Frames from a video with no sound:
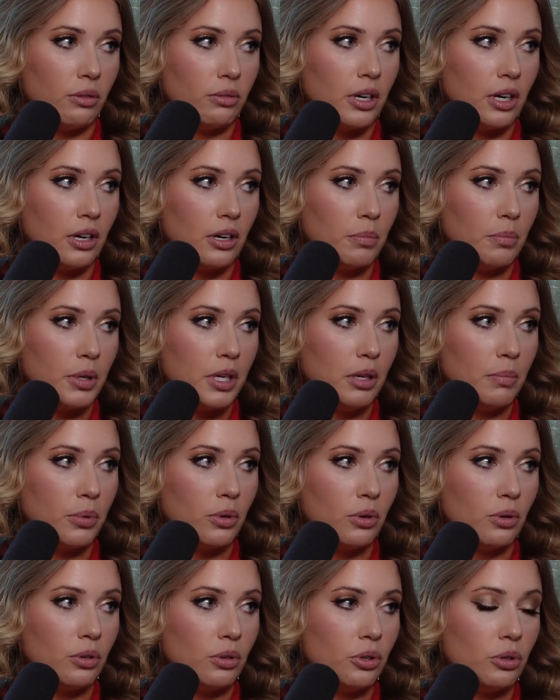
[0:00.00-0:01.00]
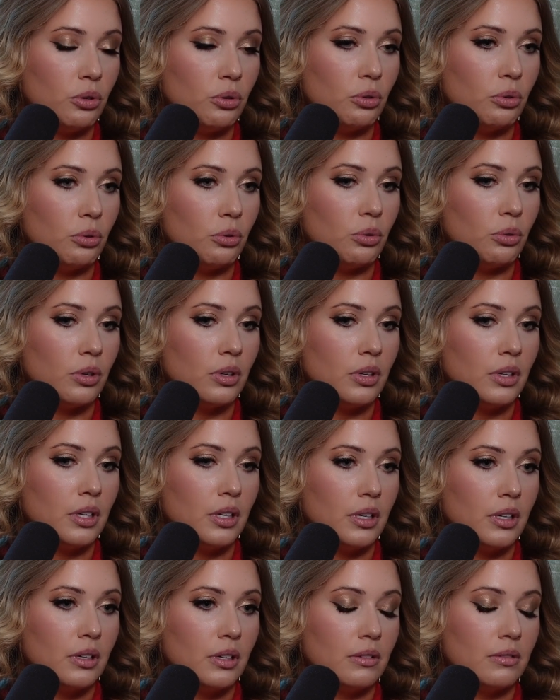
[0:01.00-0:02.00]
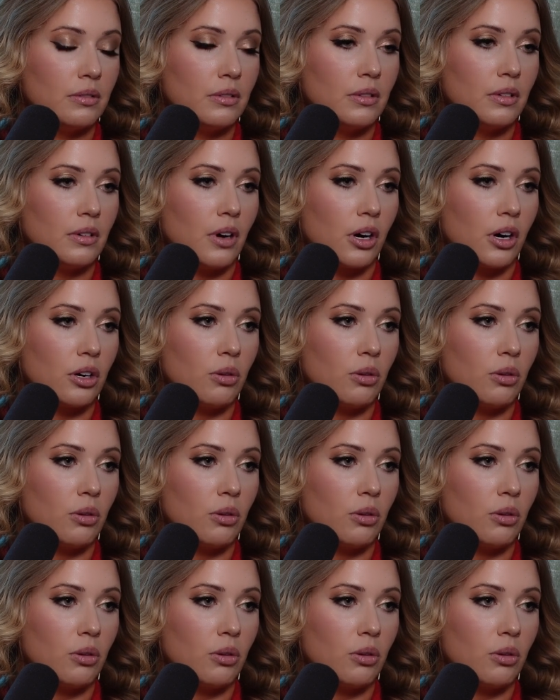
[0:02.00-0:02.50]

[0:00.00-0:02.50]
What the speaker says: There are people who are